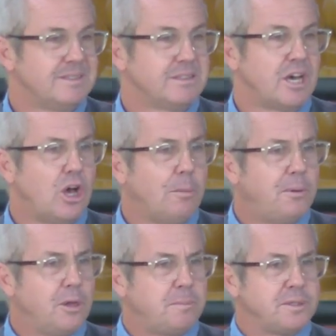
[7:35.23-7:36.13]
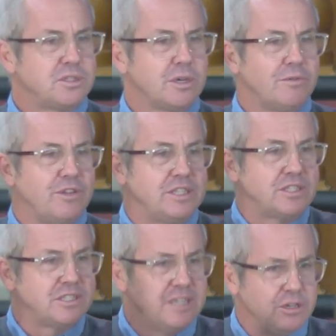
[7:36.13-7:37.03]
The whole purpose of this
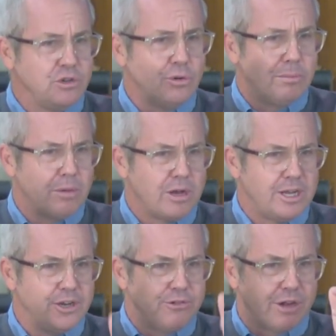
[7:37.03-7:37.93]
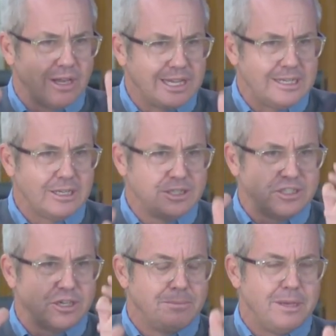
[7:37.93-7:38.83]
single minded,
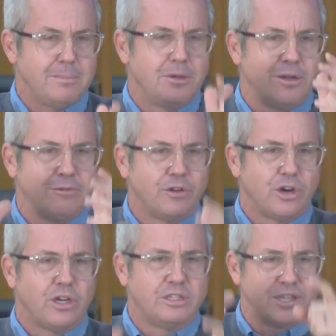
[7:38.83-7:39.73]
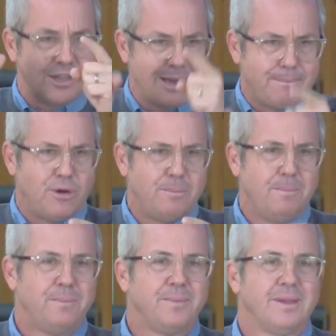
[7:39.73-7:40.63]
relentless commitment of God to that mob?
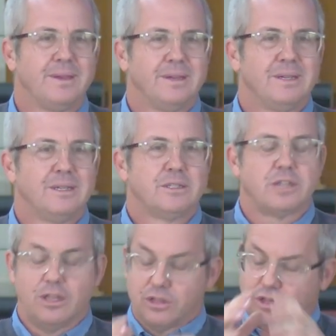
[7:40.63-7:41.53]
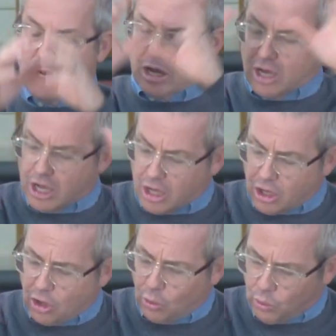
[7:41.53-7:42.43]
So that the
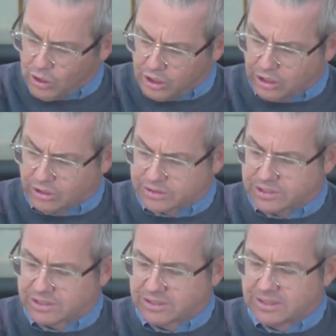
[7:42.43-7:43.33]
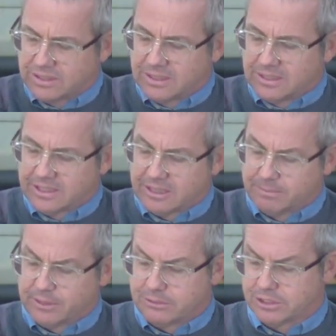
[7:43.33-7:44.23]
whole world can
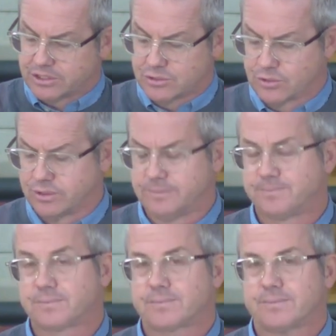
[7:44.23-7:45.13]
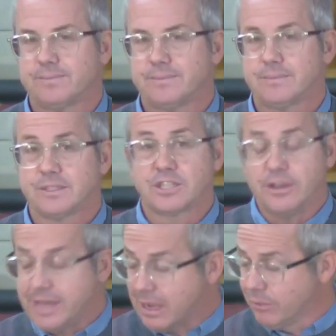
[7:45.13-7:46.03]
be restored. So
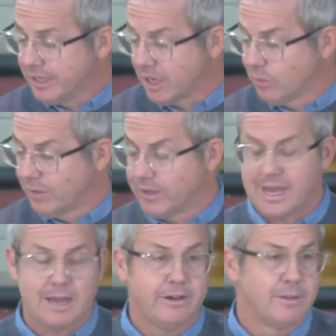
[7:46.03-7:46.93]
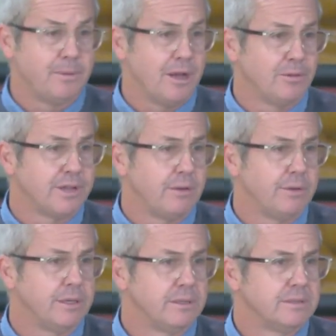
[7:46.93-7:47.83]
now we know where we are in the Bible, don't we?